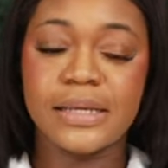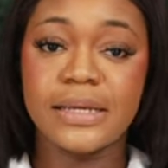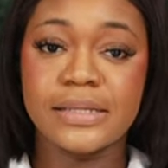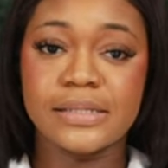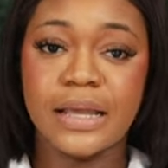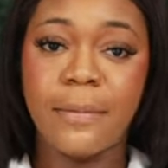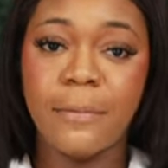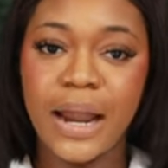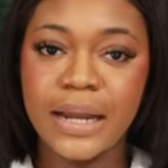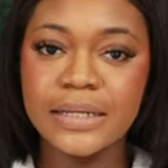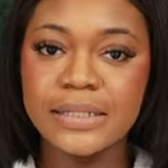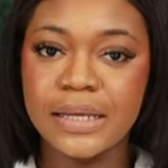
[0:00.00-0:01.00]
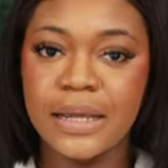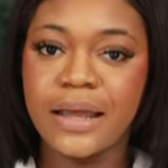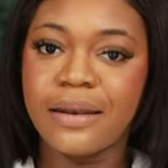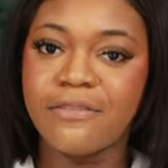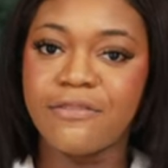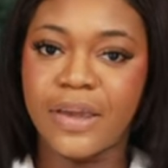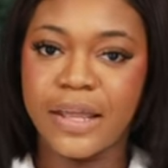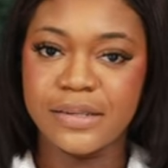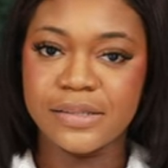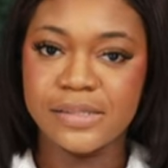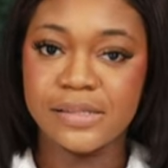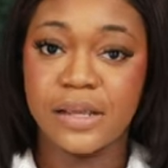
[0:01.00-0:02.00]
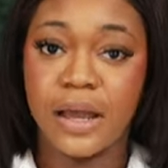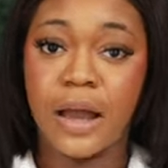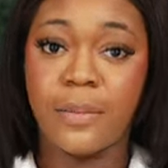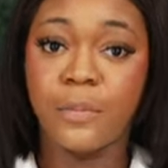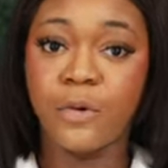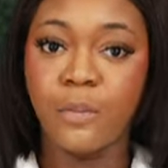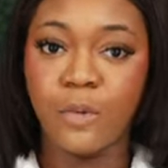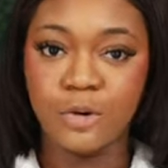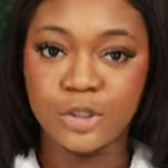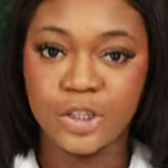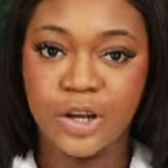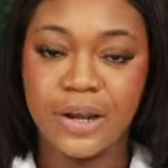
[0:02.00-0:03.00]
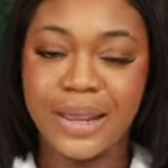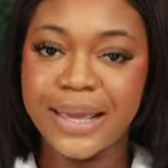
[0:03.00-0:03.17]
is a marketing and events promotion,